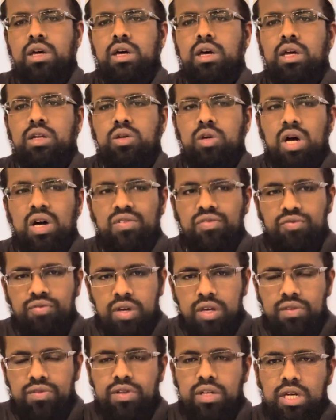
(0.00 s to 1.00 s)
and you have
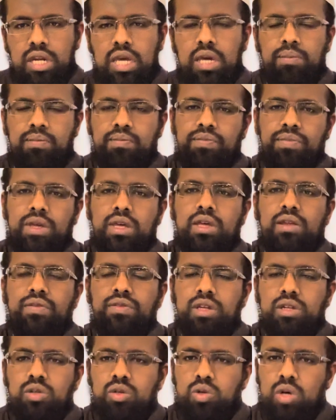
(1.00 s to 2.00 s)
faith in Him,
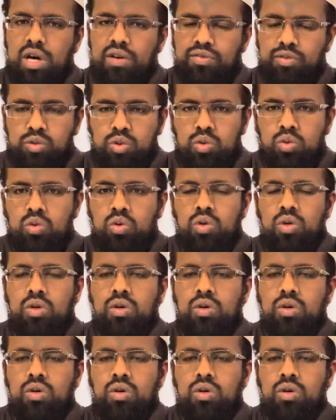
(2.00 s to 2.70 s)
then you have to